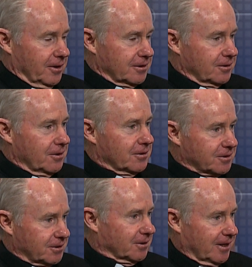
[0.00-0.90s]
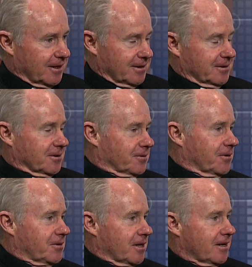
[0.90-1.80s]
And I said, no, it's still on. I said, it's
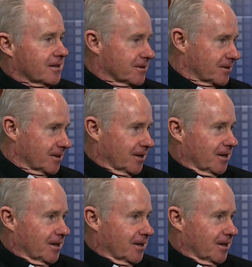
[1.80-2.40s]
50 days.